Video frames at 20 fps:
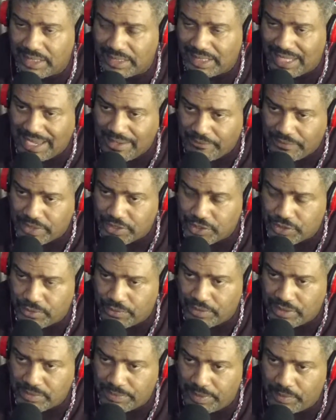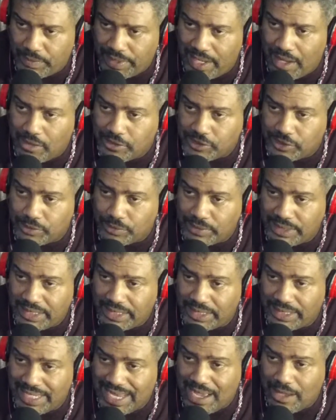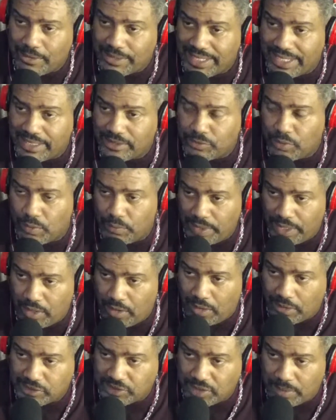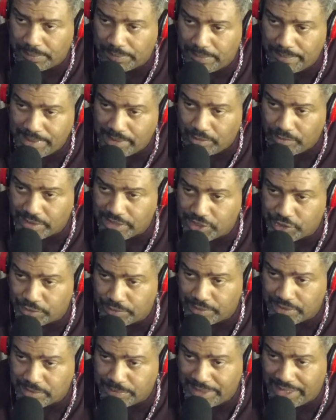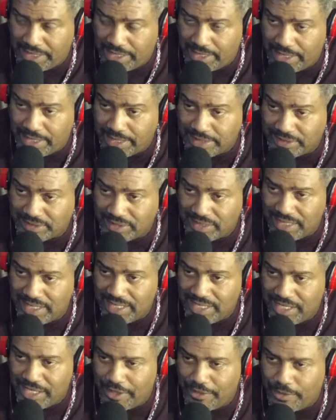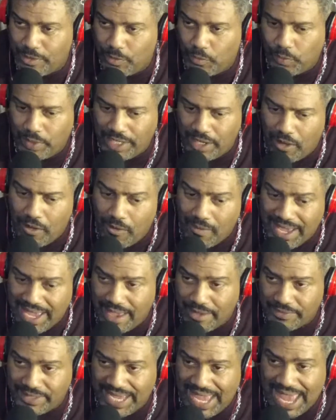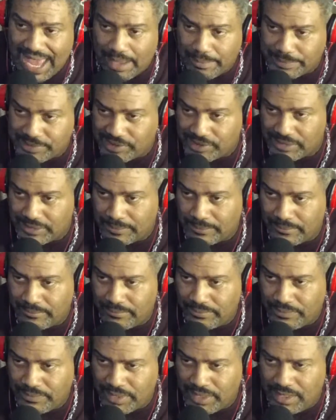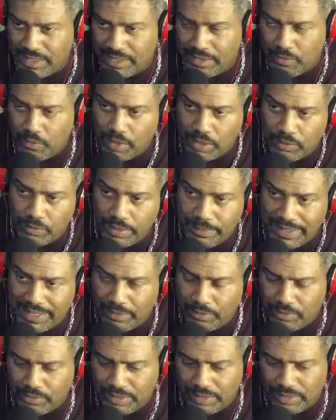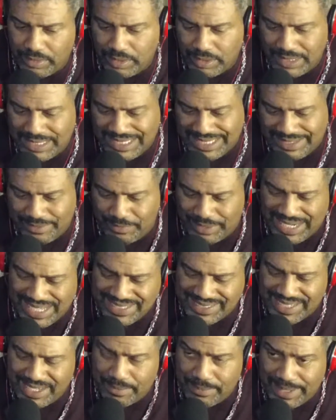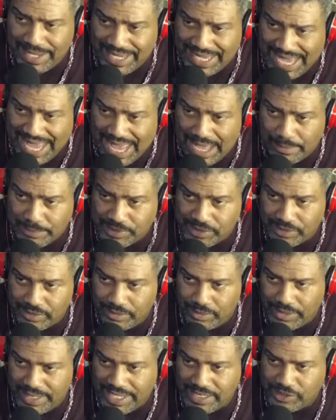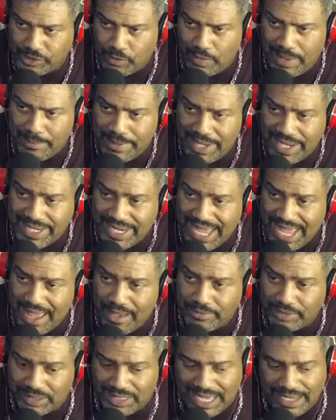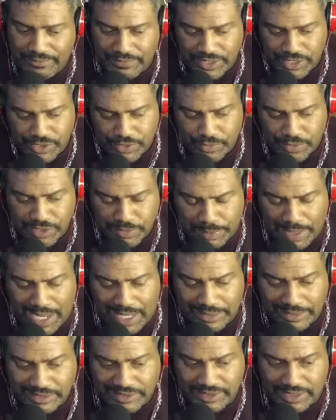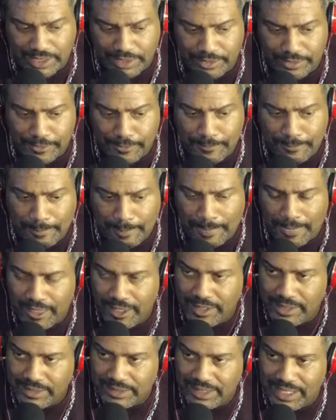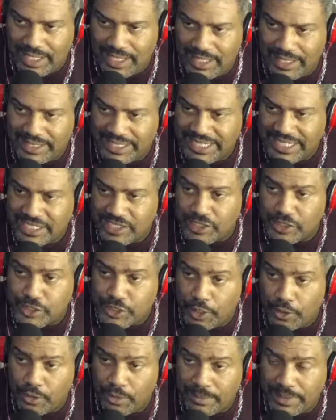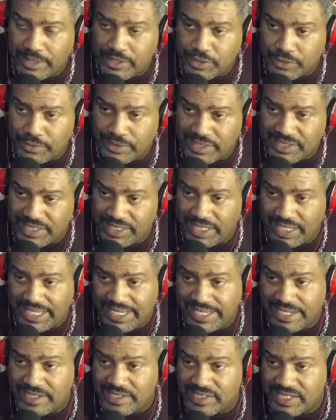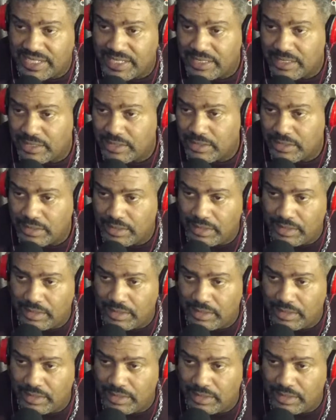life insurance, but we also need nowadays what we call supplemental insurance, because we all have gaps. And what do we mean when I say by gaps? Okay, so I might have a life insurance policy here, and it's a term insurance, and it ends in